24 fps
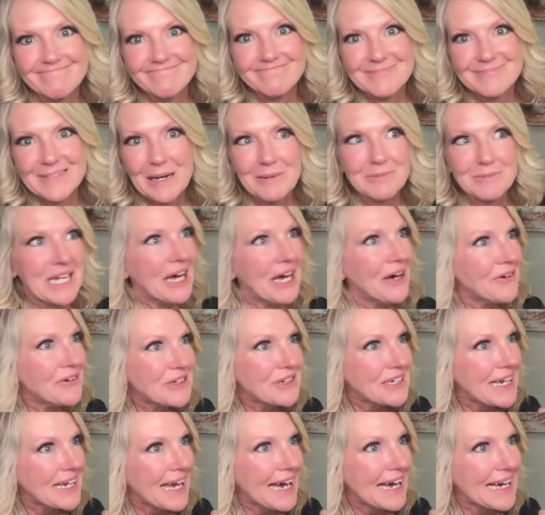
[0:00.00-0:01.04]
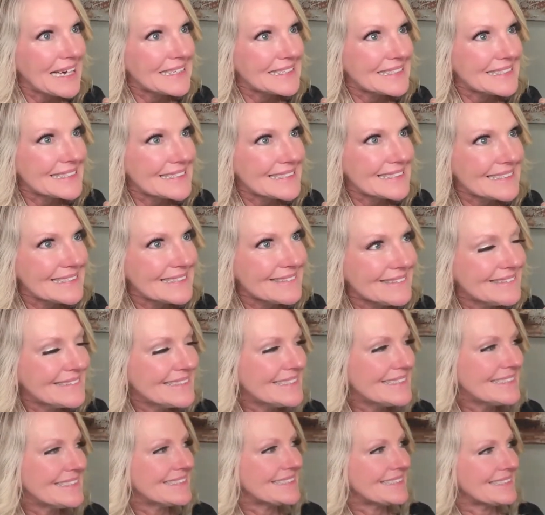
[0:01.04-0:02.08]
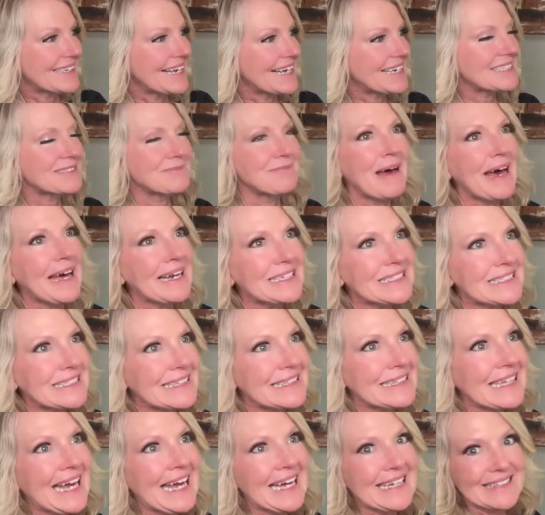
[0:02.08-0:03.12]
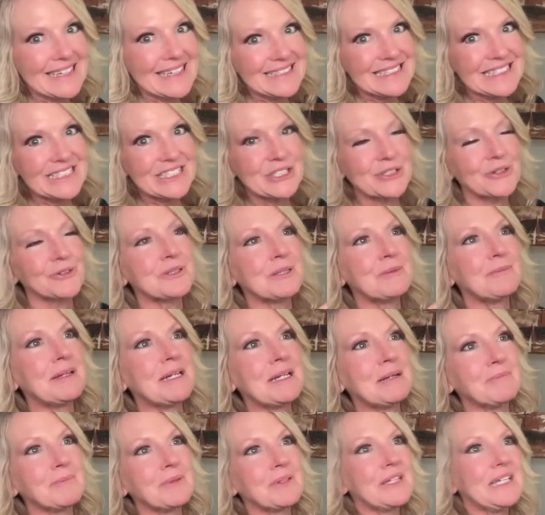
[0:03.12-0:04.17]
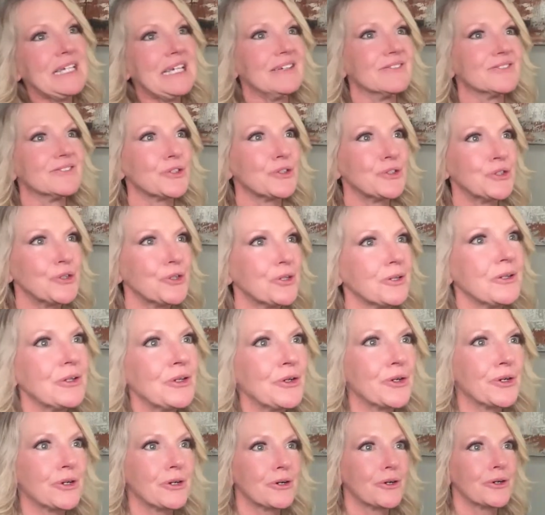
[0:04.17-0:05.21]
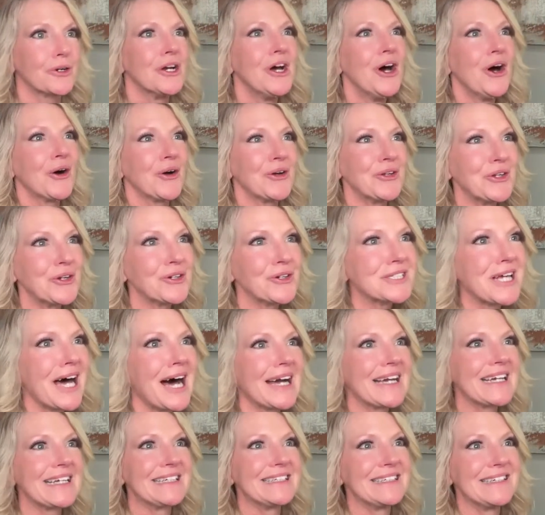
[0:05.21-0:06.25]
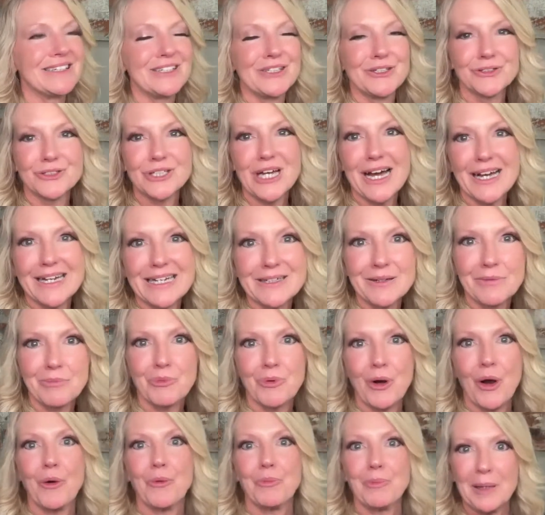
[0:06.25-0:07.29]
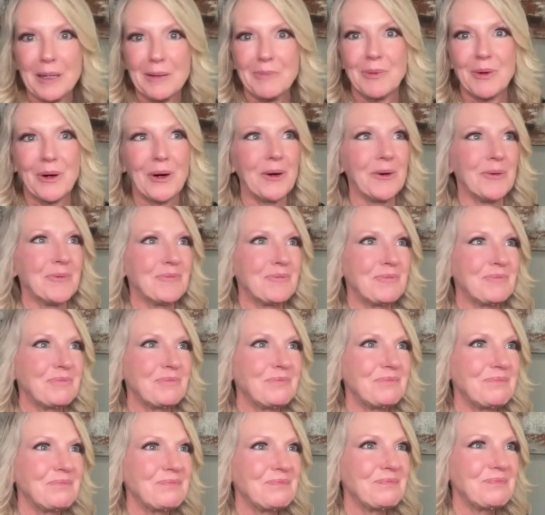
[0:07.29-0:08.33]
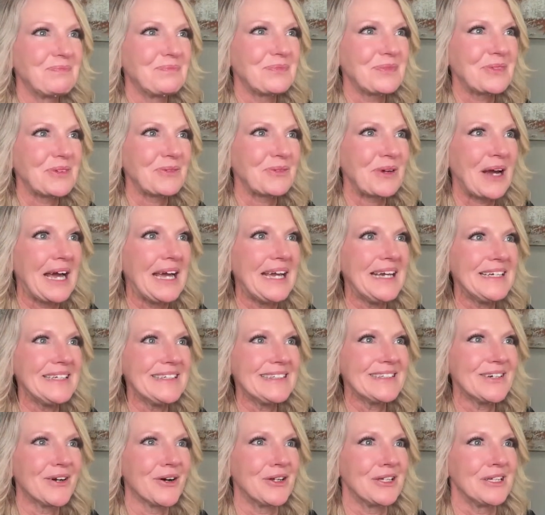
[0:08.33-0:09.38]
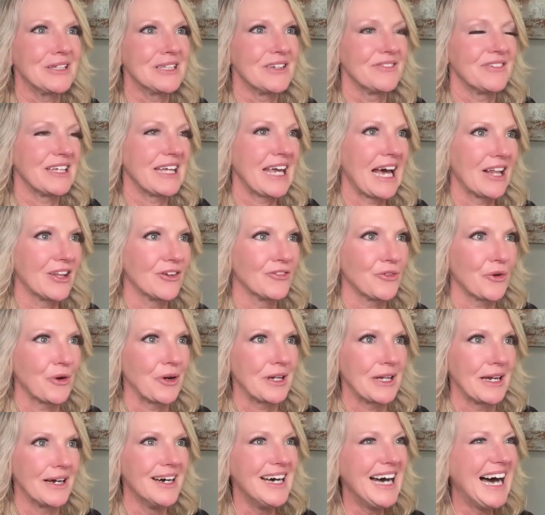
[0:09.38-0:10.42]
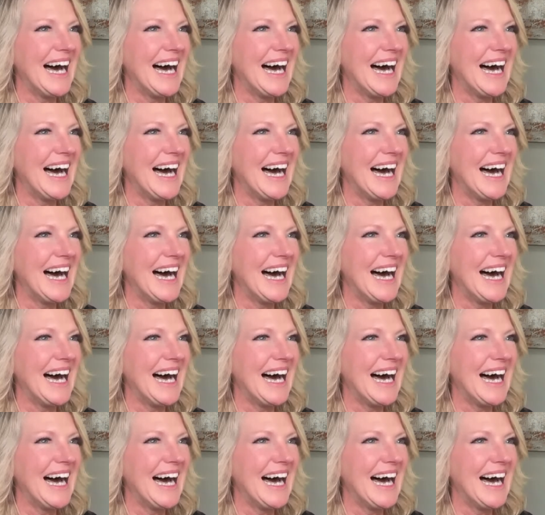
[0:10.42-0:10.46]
I'm telling you guys, not as bad as you think. That's just your limiting beliefs, or you're talking to broke people, right? Or you live in California.